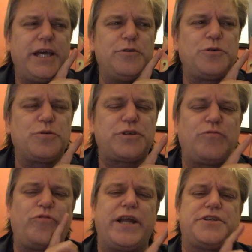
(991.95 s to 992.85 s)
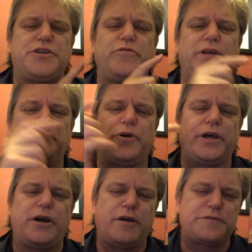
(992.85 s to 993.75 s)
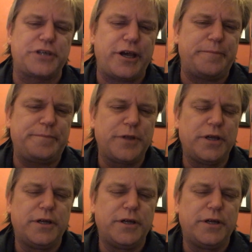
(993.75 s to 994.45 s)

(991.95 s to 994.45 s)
It was also read during my half term,